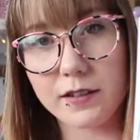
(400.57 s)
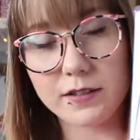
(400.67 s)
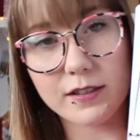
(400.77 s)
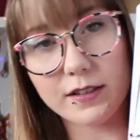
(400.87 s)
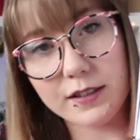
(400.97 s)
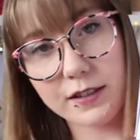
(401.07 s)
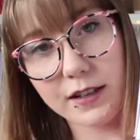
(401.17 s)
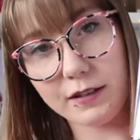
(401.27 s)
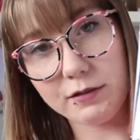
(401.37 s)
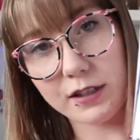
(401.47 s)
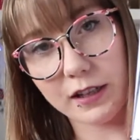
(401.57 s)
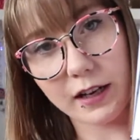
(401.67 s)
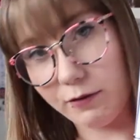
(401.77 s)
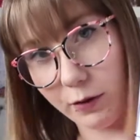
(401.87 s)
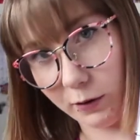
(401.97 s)
There's this list that I've seen
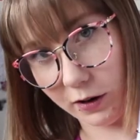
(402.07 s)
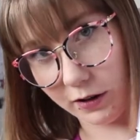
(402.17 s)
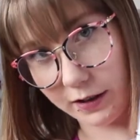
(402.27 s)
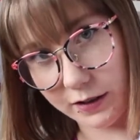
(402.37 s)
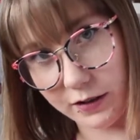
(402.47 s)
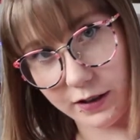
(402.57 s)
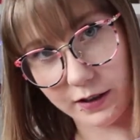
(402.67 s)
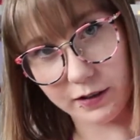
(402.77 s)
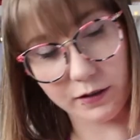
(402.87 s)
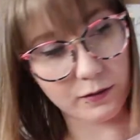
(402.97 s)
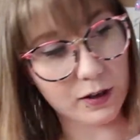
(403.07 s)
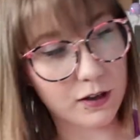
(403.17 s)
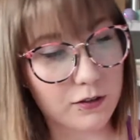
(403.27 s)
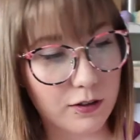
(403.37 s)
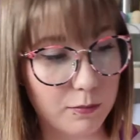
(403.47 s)
everywhere on the internet of
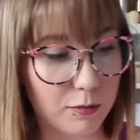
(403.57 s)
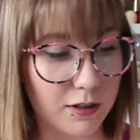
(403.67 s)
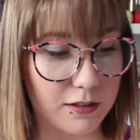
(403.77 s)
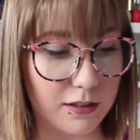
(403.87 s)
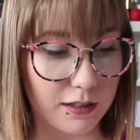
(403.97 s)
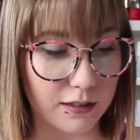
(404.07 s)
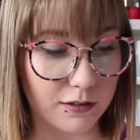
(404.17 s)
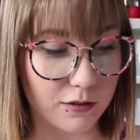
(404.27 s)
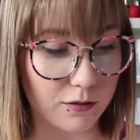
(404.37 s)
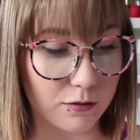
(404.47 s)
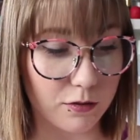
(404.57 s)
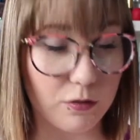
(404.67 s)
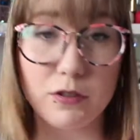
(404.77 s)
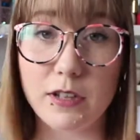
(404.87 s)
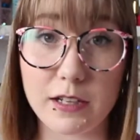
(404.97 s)
100 plus things to
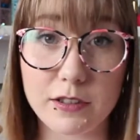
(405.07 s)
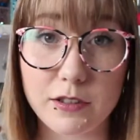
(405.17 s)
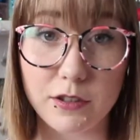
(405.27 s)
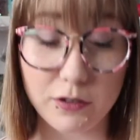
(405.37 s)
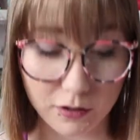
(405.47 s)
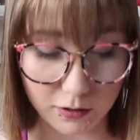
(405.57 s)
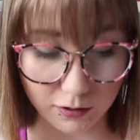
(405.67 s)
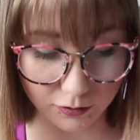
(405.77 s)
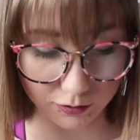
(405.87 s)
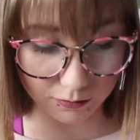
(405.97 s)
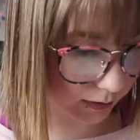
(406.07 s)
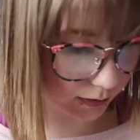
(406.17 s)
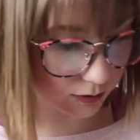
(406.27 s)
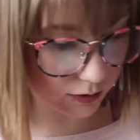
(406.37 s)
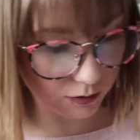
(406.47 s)
socialize your dog to. What
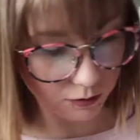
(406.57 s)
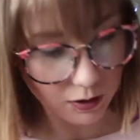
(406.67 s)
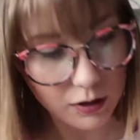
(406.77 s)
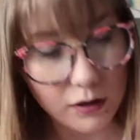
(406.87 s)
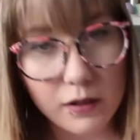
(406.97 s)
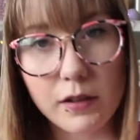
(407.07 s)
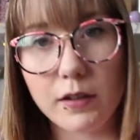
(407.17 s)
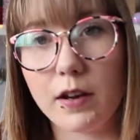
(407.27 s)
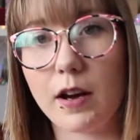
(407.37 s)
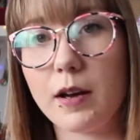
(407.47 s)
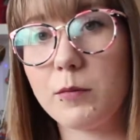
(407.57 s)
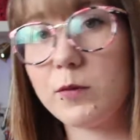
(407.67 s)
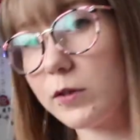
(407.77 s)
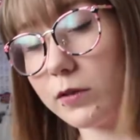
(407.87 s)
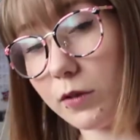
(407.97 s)
else? Oh,
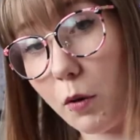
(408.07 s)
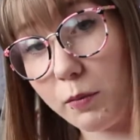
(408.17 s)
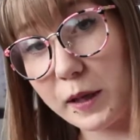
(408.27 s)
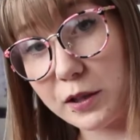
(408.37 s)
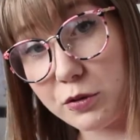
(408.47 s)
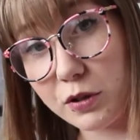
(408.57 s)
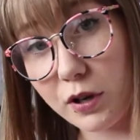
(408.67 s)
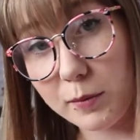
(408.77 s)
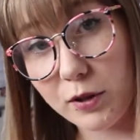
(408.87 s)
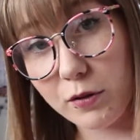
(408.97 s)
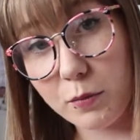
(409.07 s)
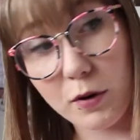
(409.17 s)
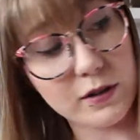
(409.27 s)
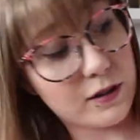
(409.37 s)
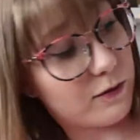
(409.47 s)
I'm hoping to adopt through
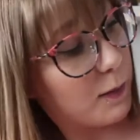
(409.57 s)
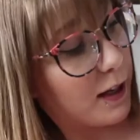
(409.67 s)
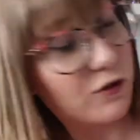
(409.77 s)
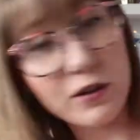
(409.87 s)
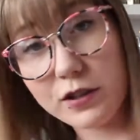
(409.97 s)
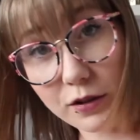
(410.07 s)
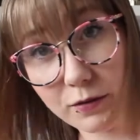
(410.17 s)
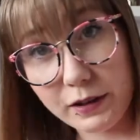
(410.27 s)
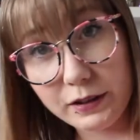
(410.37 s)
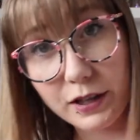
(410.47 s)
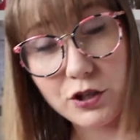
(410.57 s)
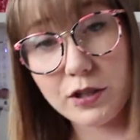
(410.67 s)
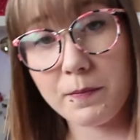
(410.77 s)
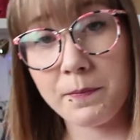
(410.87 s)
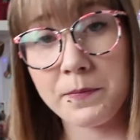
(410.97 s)
Positive Match Rescue
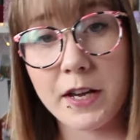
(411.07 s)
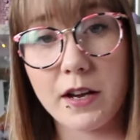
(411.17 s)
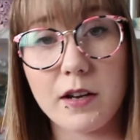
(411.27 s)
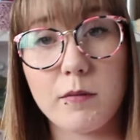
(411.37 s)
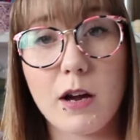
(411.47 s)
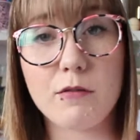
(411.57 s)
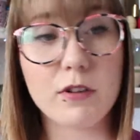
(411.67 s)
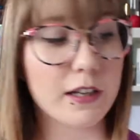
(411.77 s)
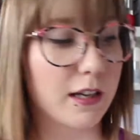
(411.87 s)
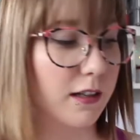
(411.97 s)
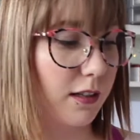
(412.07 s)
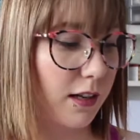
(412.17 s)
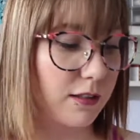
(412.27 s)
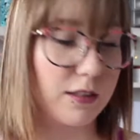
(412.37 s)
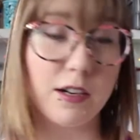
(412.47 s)
Foundation. Um, I want to get
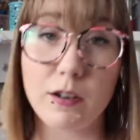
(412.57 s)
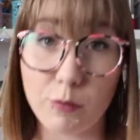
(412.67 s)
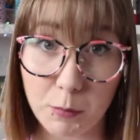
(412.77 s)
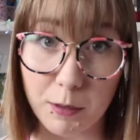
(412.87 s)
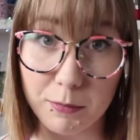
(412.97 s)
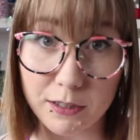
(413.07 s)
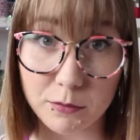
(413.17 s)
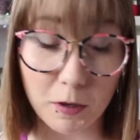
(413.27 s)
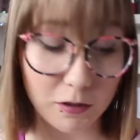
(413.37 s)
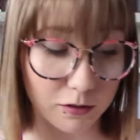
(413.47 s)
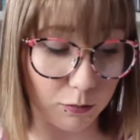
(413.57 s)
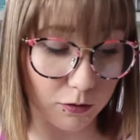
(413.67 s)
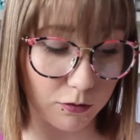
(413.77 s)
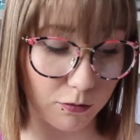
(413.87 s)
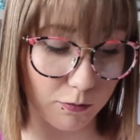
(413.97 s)
as young of a puppy as
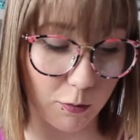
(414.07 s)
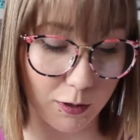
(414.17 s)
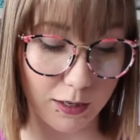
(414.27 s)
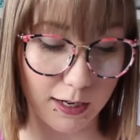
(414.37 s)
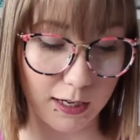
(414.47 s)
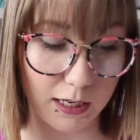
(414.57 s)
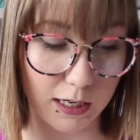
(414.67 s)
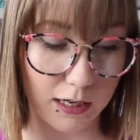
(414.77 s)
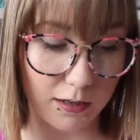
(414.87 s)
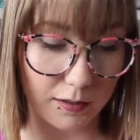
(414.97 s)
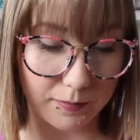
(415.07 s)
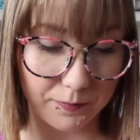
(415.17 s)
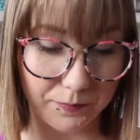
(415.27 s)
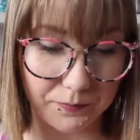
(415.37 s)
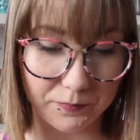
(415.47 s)
possible to avoid any
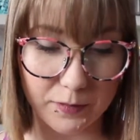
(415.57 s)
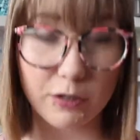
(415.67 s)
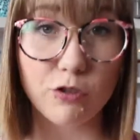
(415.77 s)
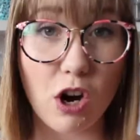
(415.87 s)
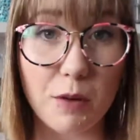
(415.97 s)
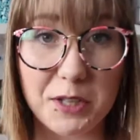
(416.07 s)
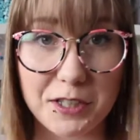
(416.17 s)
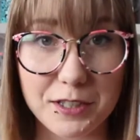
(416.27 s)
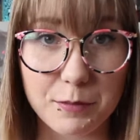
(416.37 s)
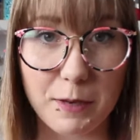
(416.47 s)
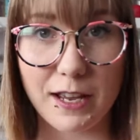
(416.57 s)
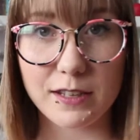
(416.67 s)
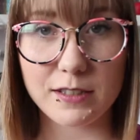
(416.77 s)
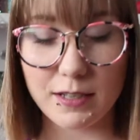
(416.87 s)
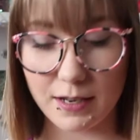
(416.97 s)
um, trauma in its
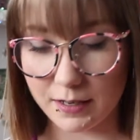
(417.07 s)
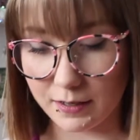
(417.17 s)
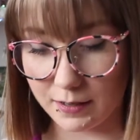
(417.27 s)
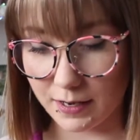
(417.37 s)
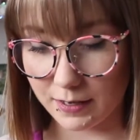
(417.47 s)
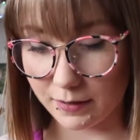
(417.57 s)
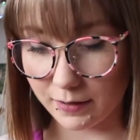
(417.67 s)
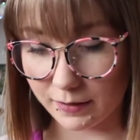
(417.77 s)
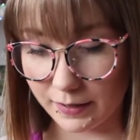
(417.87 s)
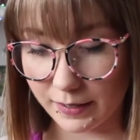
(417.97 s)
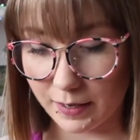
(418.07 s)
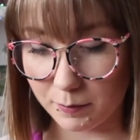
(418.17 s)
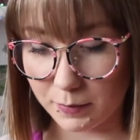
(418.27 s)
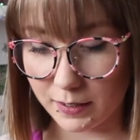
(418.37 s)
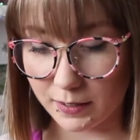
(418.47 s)
past and anything that
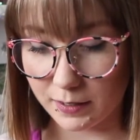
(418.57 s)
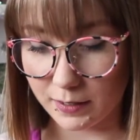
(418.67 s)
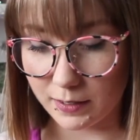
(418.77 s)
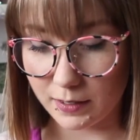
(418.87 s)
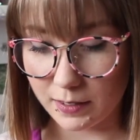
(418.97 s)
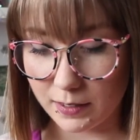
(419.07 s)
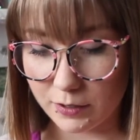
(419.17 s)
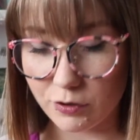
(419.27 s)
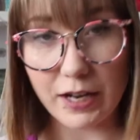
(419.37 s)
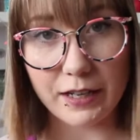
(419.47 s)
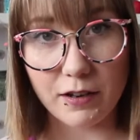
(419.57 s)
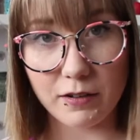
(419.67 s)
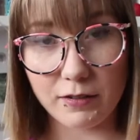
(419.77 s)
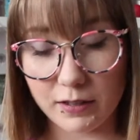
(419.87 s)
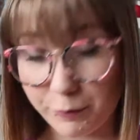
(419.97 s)
can't be trained out
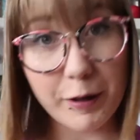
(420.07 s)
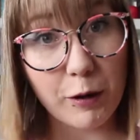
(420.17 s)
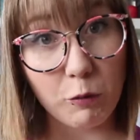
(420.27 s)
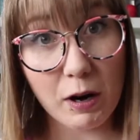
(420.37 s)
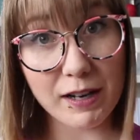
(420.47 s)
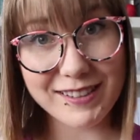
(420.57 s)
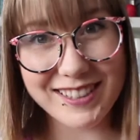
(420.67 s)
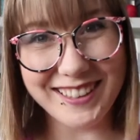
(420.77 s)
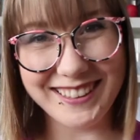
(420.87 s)
of it fear-wise.